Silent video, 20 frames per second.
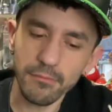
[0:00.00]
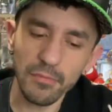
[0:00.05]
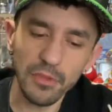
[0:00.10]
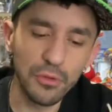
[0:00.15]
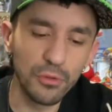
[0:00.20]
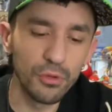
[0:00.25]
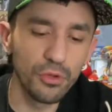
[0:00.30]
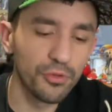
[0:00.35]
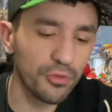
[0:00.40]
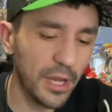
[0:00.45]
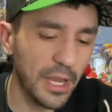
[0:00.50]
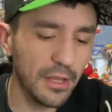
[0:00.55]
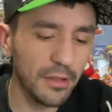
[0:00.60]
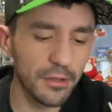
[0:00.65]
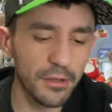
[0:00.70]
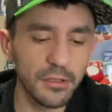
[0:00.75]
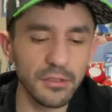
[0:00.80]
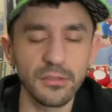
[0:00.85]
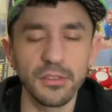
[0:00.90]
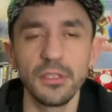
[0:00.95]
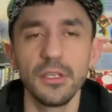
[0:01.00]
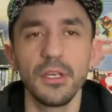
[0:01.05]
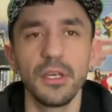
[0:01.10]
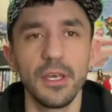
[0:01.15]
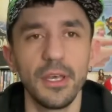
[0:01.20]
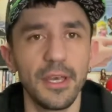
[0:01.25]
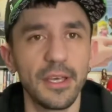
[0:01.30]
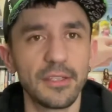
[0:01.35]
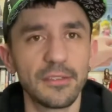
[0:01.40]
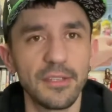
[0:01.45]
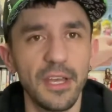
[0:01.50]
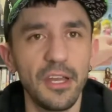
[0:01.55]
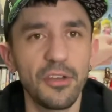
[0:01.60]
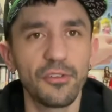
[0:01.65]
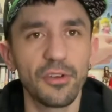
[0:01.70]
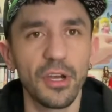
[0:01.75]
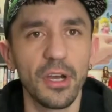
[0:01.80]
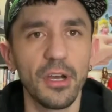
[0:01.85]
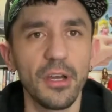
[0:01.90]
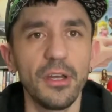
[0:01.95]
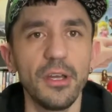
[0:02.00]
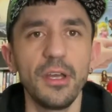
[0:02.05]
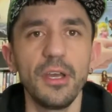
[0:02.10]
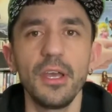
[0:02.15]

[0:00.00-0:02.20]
new trailers, etc.